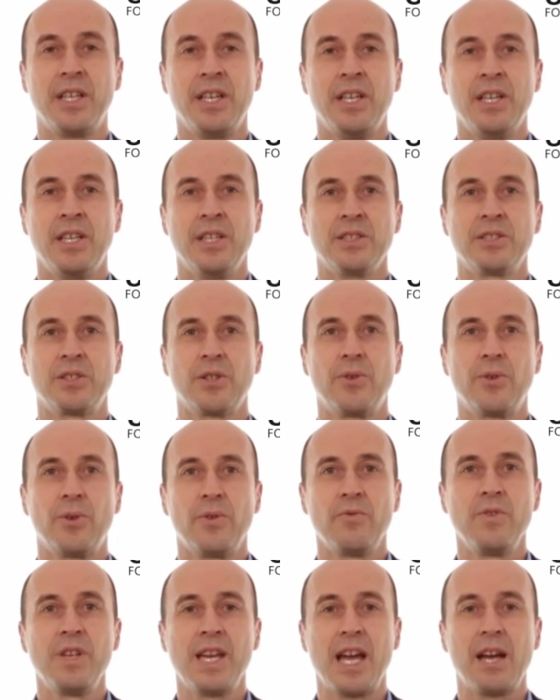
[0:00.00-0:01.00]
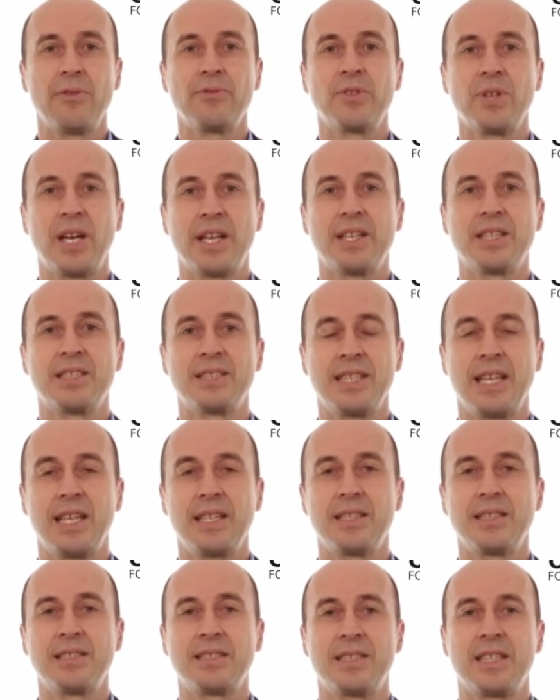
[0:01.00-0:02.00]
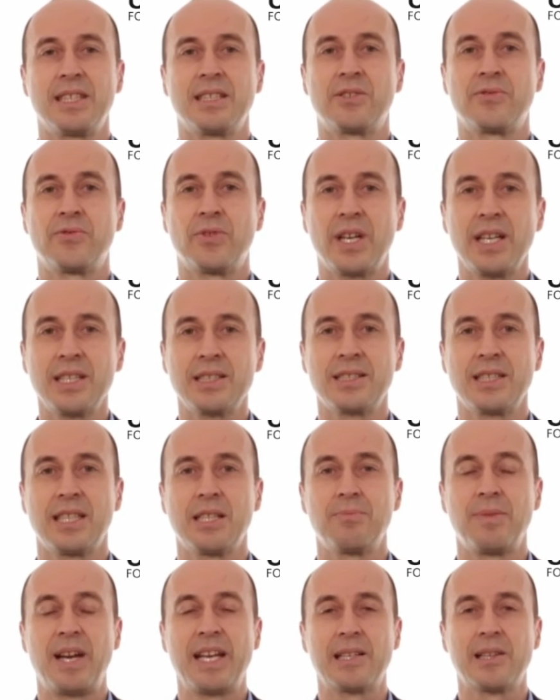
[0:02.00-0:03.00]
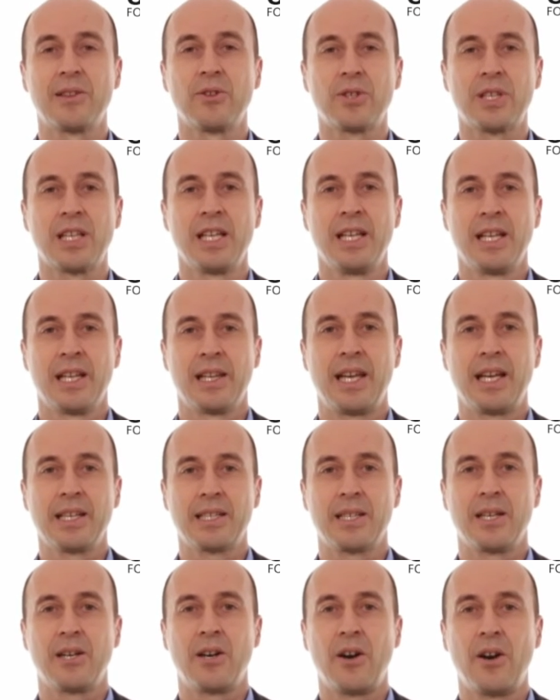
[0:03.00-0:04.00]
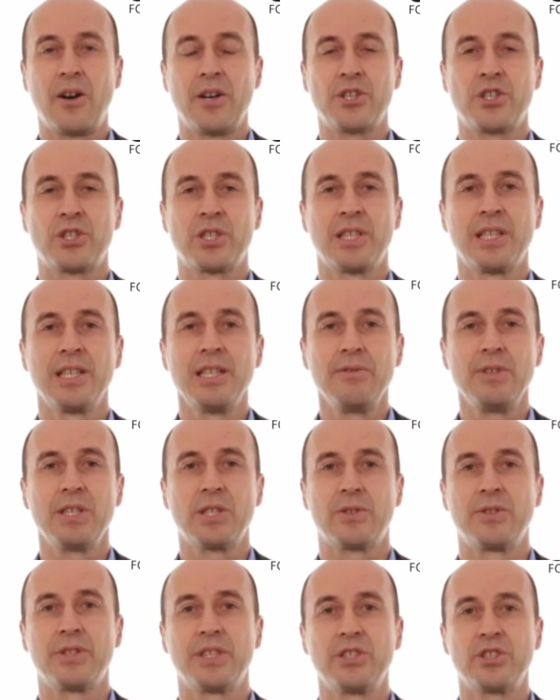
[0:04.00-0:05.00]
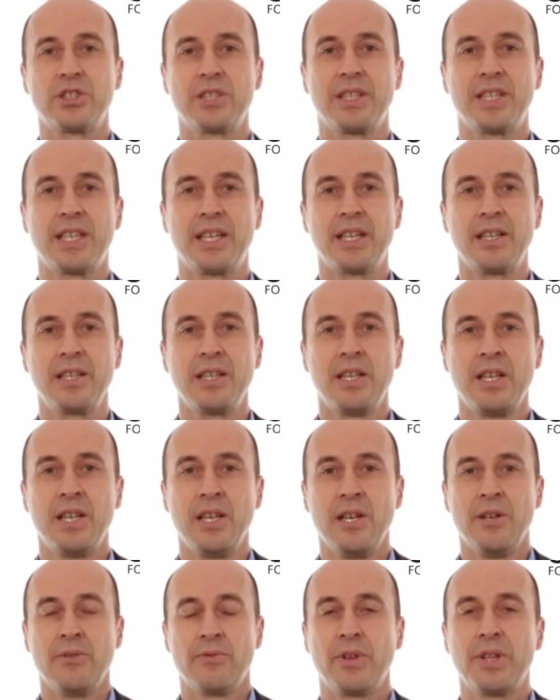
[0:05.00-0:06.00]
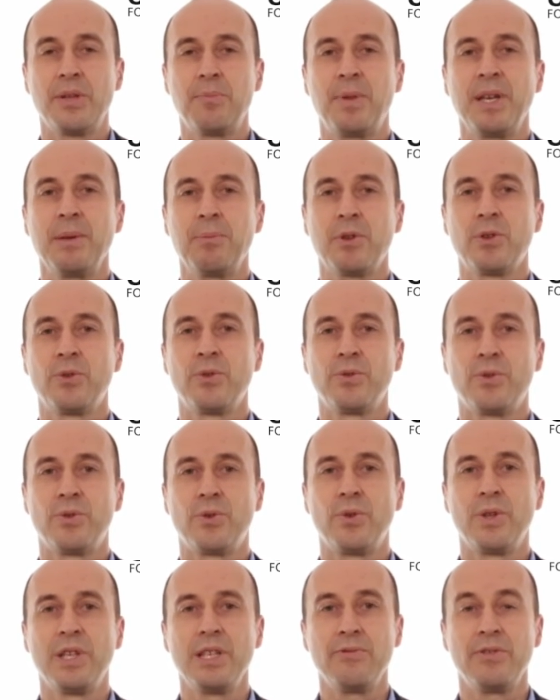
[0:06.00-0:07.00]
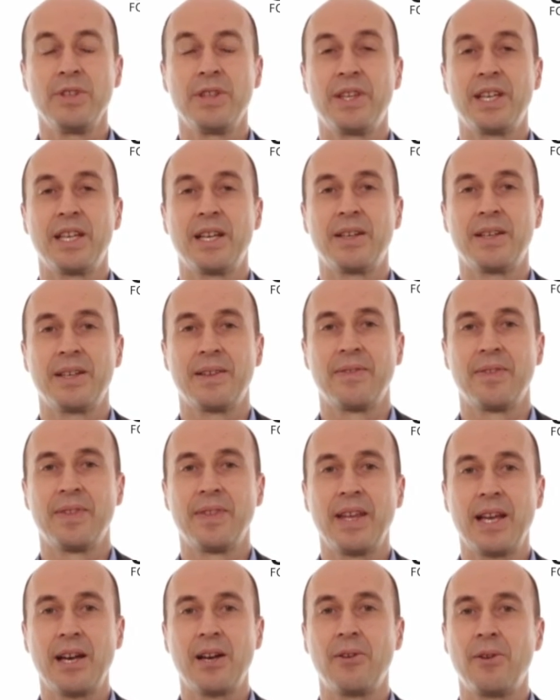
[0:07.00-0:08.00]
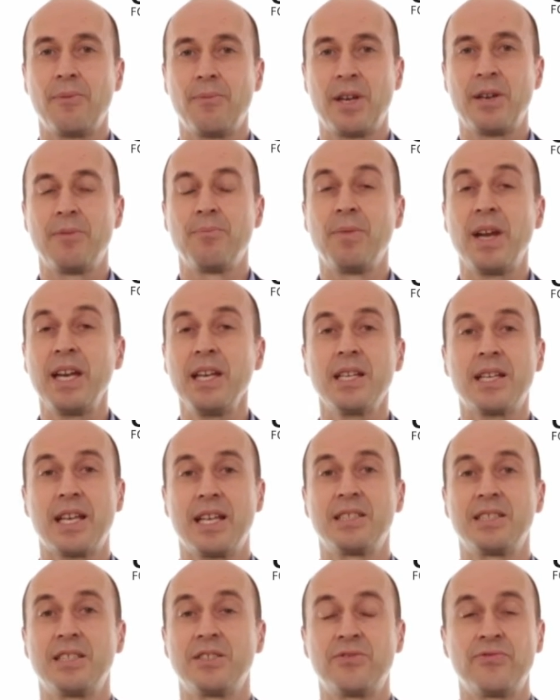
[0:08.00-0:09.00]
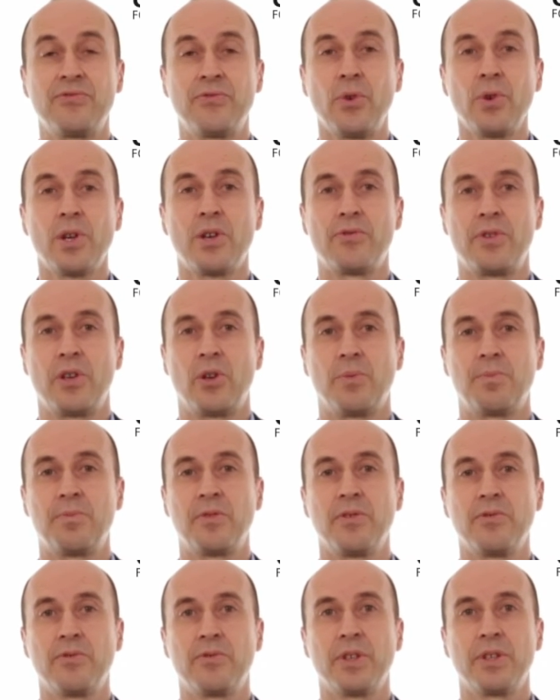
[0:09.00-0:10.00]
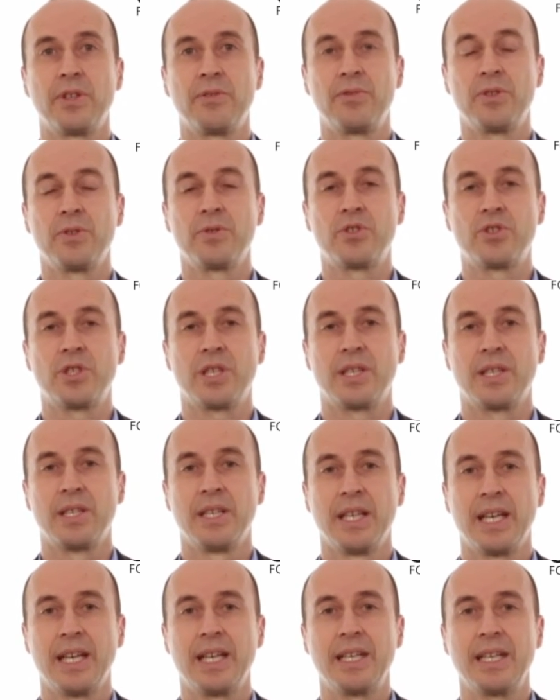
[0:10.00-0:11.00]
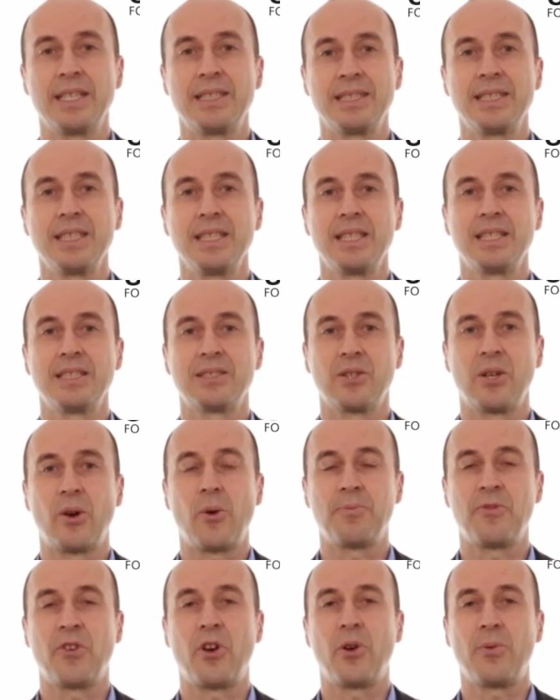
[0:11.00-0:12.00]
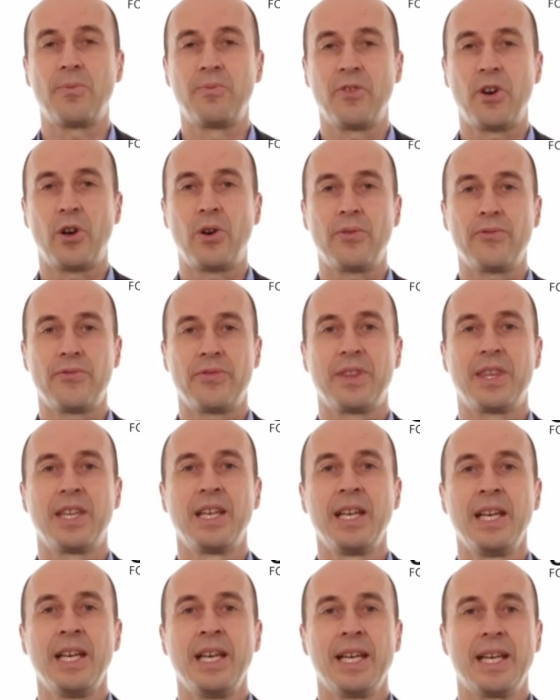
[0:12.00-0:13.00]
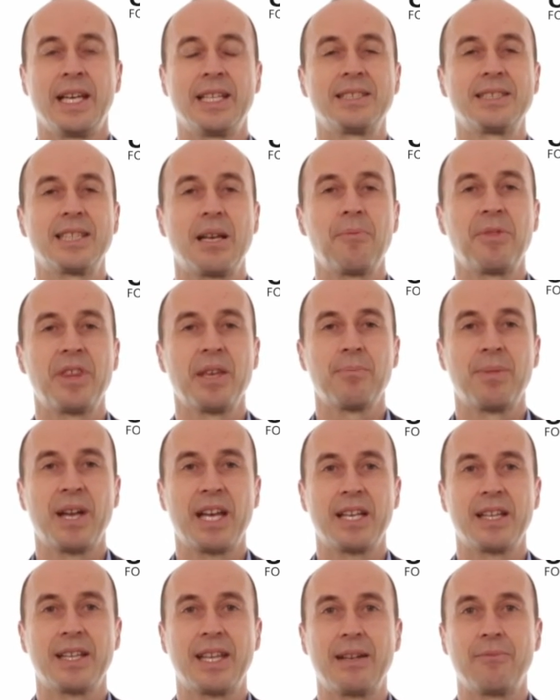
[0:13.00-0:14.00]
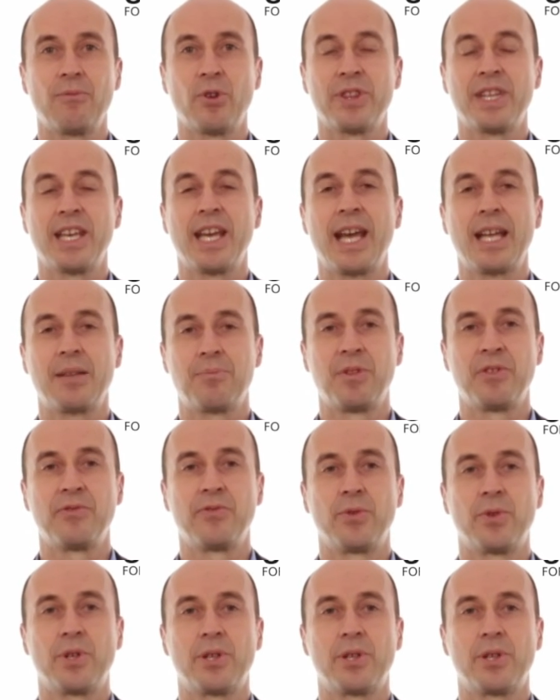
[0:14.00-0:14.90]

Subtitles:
So we have to understand these things. For us it might look like a harsh living condition there. For the people who live in there, they are in many cases full of hope for the future. And they see this often as something better than what they had before.